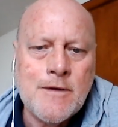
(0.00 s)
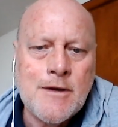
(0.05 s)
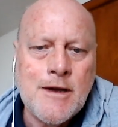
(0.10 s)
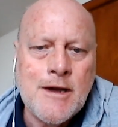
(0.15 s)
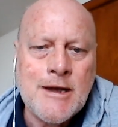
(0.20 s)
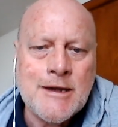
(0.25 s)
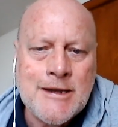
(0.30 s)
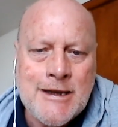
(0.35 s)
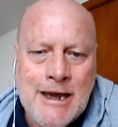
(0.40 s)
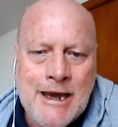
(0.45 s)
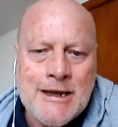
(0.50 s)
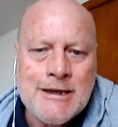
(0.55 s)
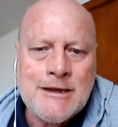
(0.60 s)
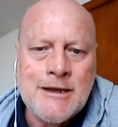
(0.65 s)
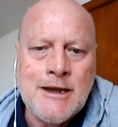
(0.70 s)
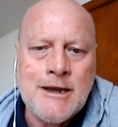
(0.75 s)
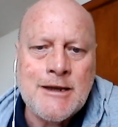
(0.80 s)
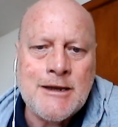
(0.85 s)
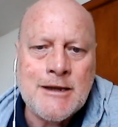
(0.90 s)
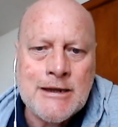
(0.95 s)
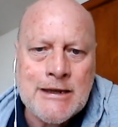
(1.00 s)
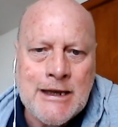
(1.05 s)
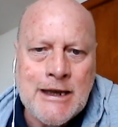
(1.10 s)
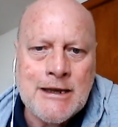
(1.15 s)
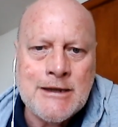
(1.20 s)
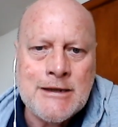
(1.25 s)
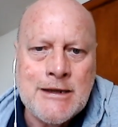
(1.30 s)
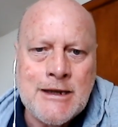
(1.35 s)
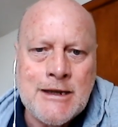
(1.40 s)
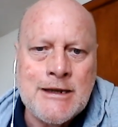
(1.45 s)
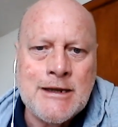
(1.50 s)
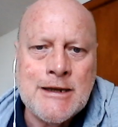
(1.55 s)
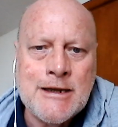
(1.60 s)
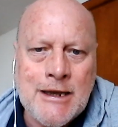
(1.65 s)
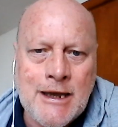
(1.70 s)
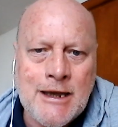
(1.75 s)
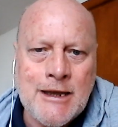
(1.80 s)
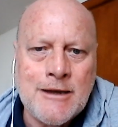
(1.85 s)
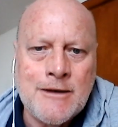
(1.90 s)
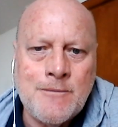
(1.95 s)
again and again and
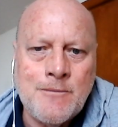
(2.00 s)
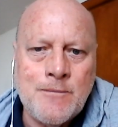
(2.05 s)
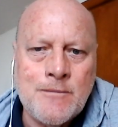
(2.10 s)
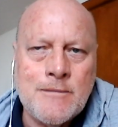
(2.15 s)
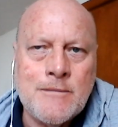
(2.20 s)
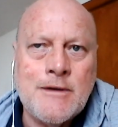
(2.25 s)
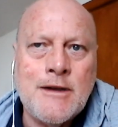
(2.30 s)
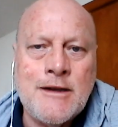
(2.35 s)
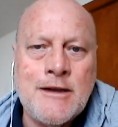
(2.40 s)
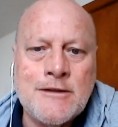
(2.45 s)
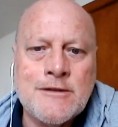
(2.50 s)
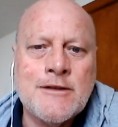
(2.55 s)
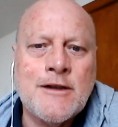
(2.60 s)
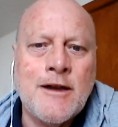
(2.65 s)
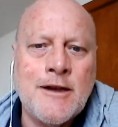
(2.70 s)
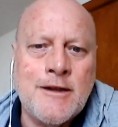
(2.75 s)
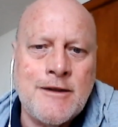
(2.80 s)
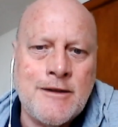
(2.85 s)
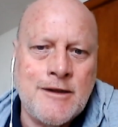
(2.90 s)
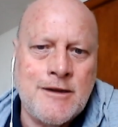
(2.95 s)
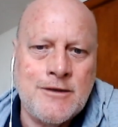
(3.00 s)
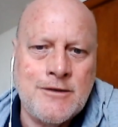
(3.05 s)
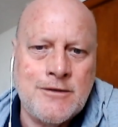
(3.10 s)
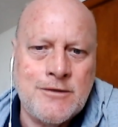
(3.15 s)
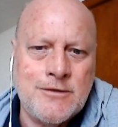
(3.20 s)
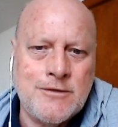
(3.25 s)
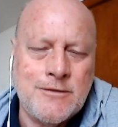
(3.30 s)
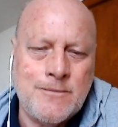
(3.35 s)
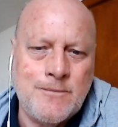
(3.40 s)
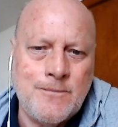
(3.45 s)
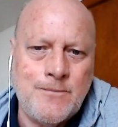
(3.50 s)
again, it's like this.